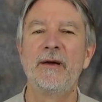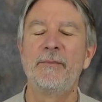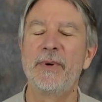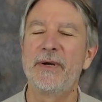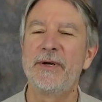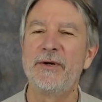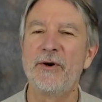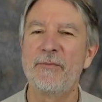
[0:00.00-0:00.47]

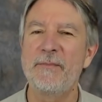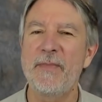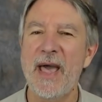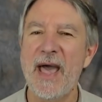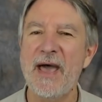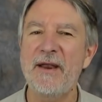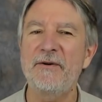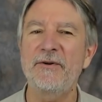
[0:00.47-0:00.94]
But no
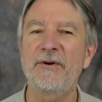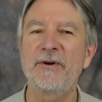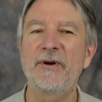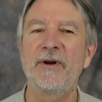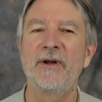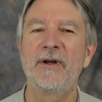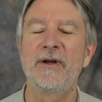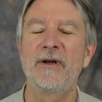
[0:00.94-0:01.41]
matter
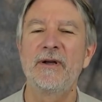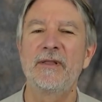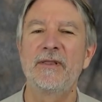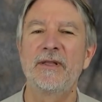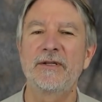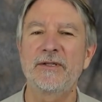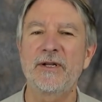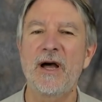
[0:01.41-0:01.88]

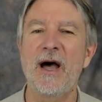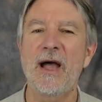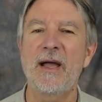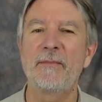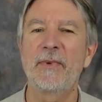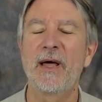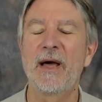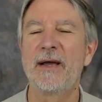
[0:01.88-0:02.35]
the
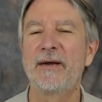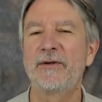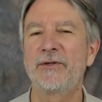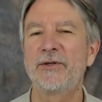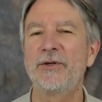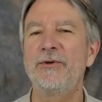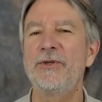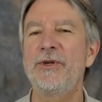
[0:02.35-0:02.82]
timeline,
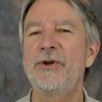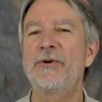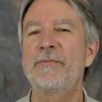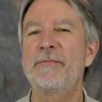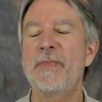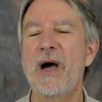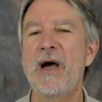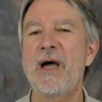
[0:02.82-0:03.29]
to
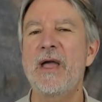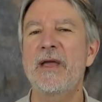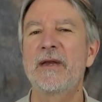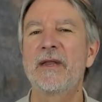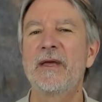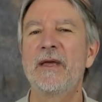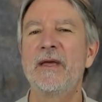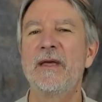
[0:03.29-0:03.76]
your
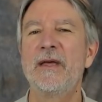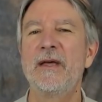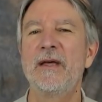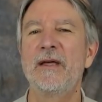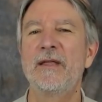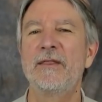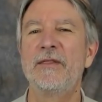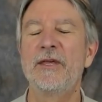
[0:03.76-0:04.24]
mind,
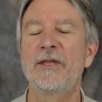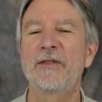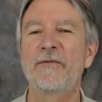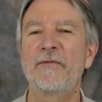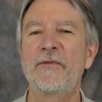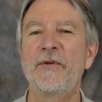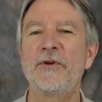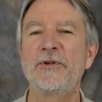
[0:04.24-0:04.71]
this
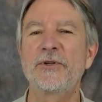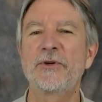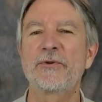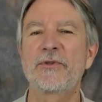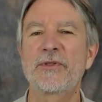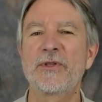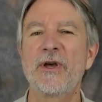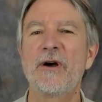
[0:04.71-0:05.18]

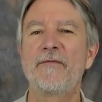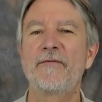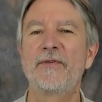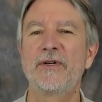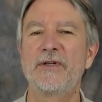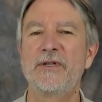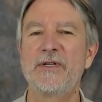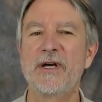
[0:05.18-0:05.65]
future self
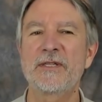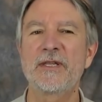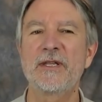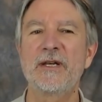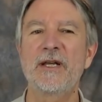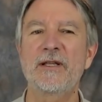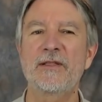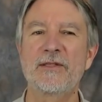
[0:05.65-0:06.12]

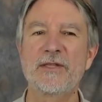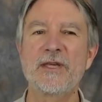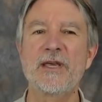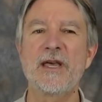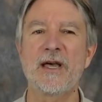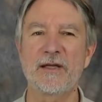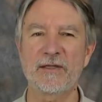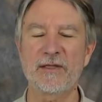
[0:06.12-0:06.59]
doesn't
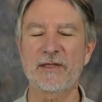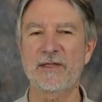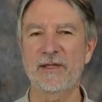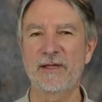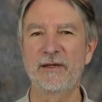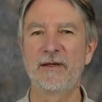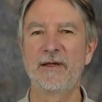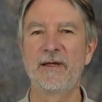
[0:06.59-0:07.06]
exist
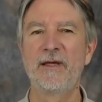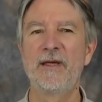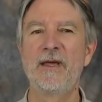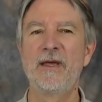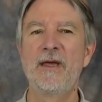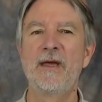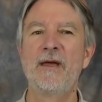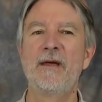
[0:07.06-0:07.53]

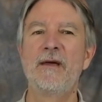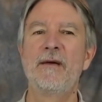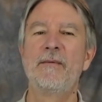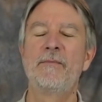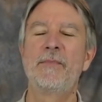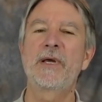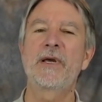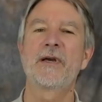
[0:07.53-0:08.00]

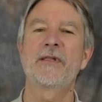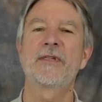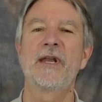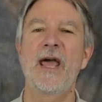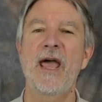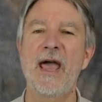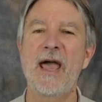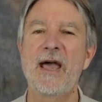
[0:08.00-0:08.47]
because
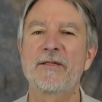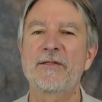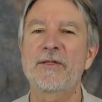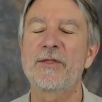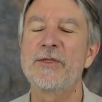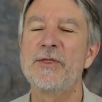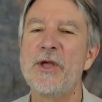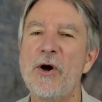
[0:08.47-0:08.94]
it
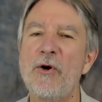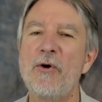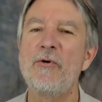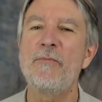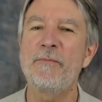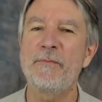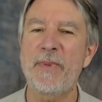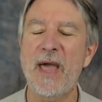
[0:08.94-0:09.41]
has
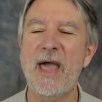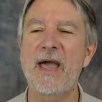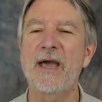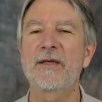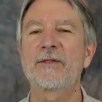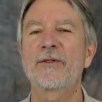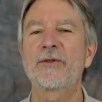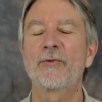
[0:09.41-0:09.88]
no
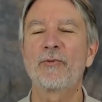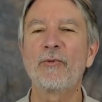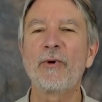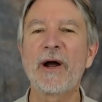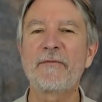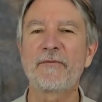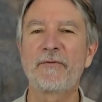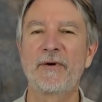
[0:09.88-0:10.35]
past
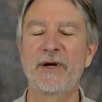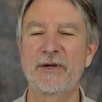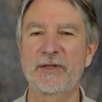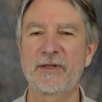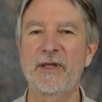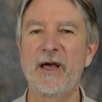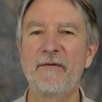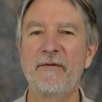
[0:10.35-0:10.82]

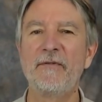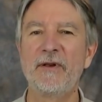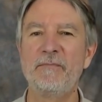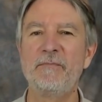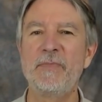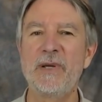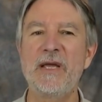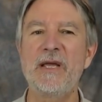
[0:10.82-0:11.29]
reference of
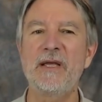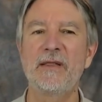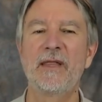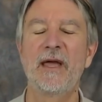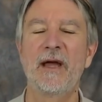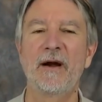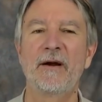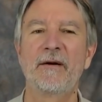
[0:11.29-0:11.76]
it being
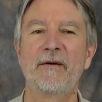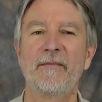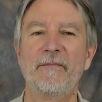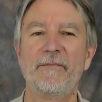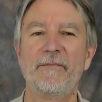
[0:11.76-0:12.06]
there.